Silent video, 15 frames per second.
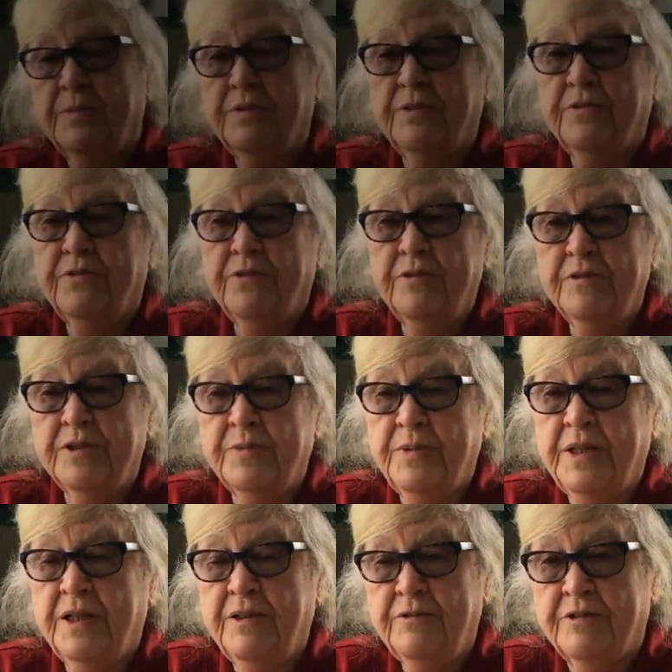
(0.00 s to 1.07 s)
about it first,
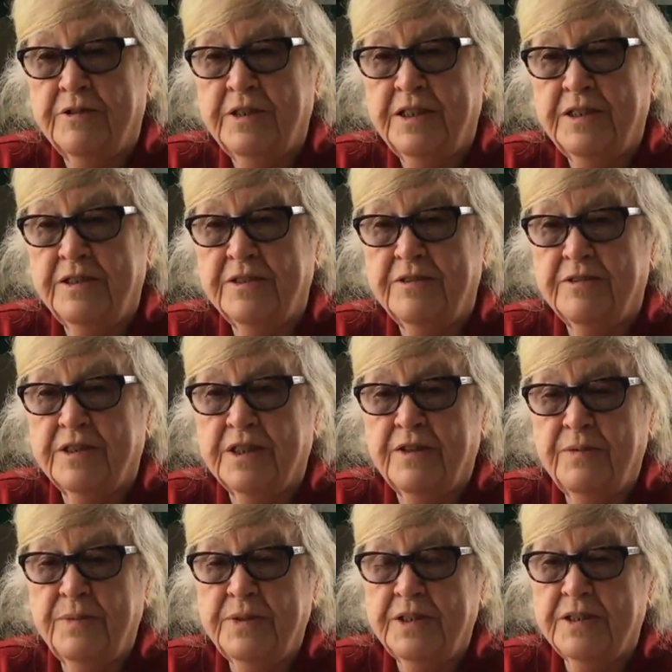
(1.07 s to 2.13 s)
we all wrote letters to the
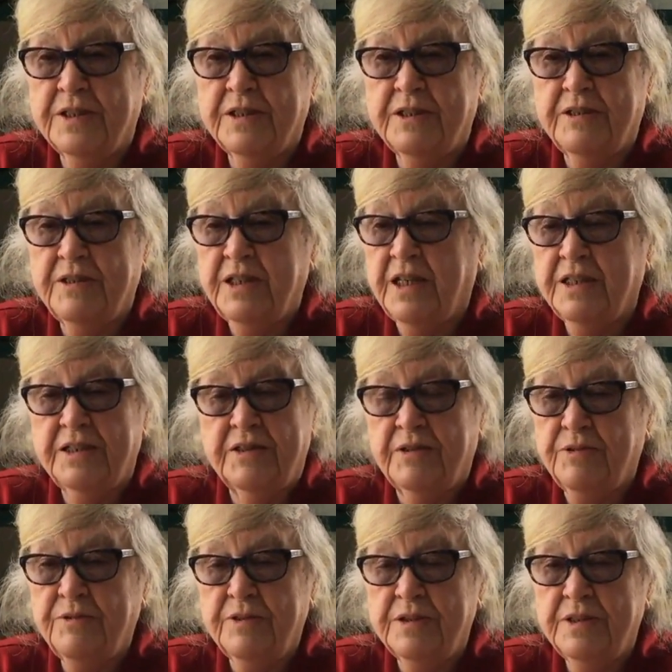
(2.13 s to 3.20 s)
government to not to
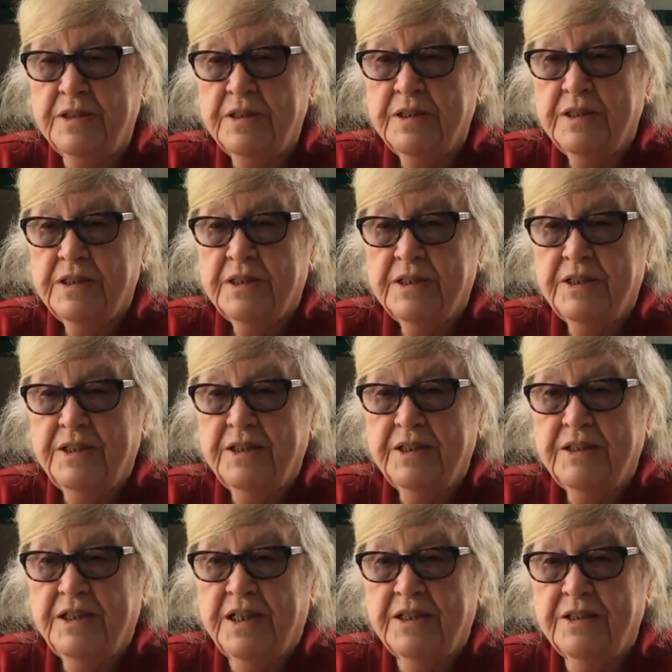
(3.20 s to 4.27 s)
do it,
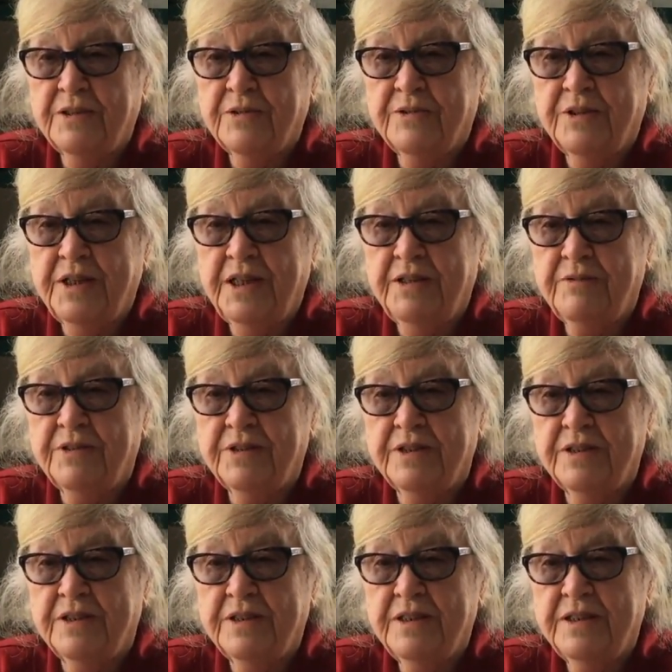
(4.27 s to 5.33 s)
not to go ahead with
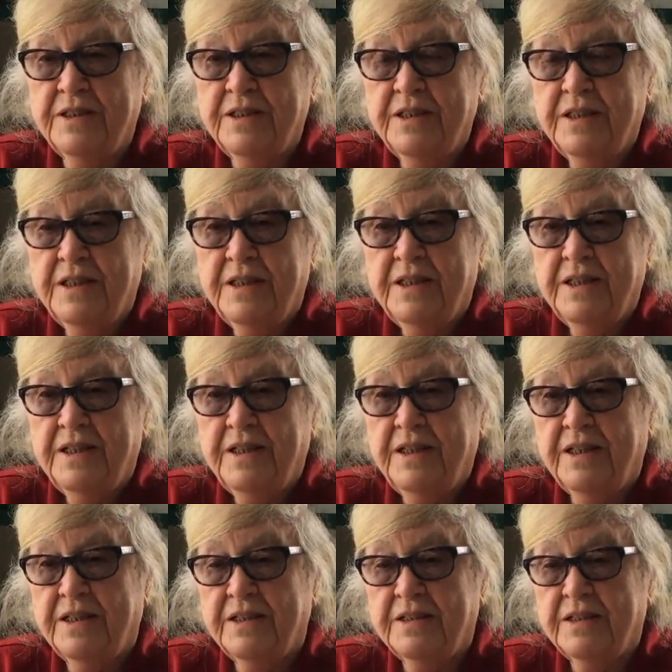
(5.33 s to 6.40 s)
it.
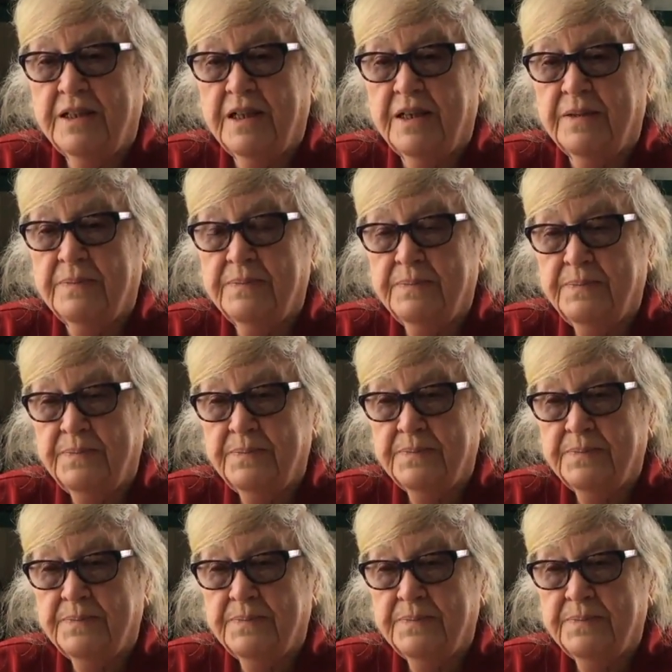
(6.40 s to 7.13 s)
And